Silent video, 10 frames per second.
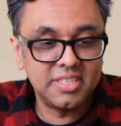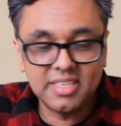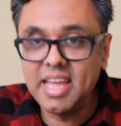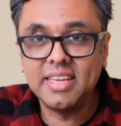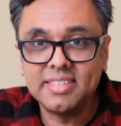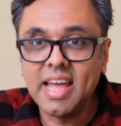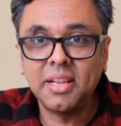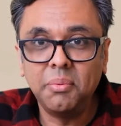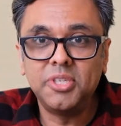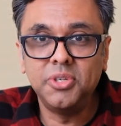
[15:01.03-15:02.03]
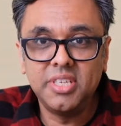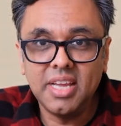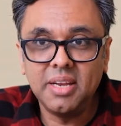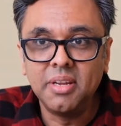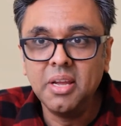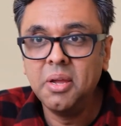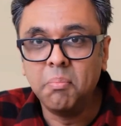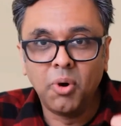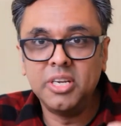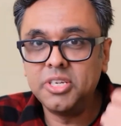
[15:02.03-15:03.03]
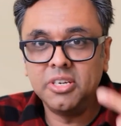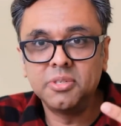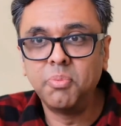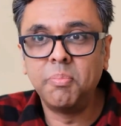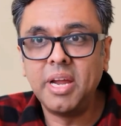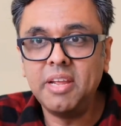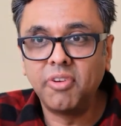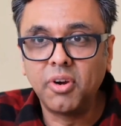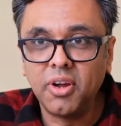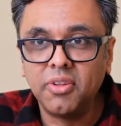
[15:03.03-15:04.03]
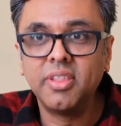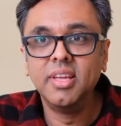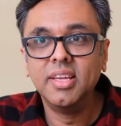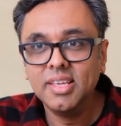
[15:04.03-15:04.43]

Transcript: to say exactly what you did. More engineers, more money for growth.